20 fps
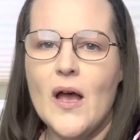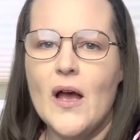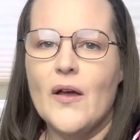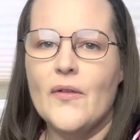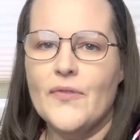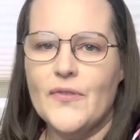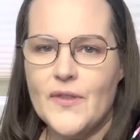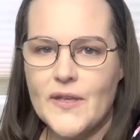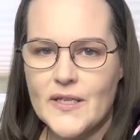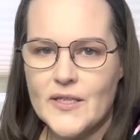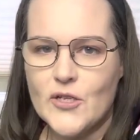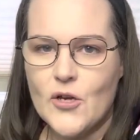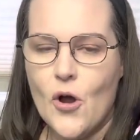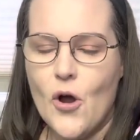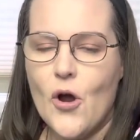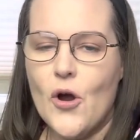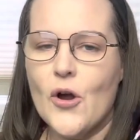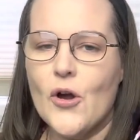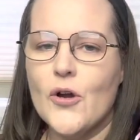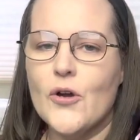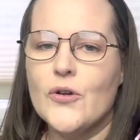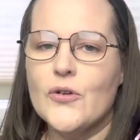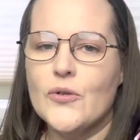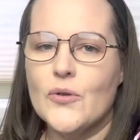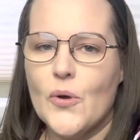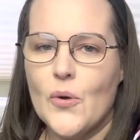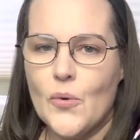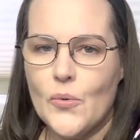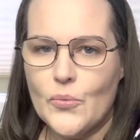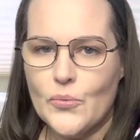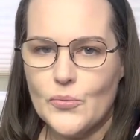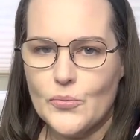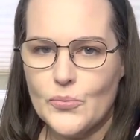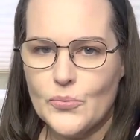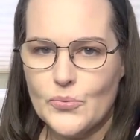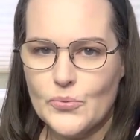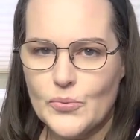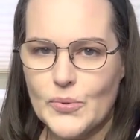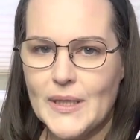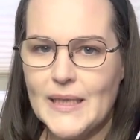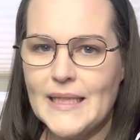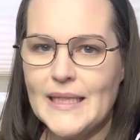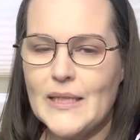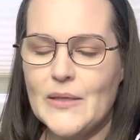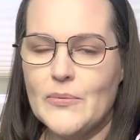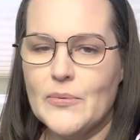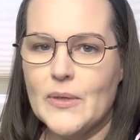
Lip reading: This card really,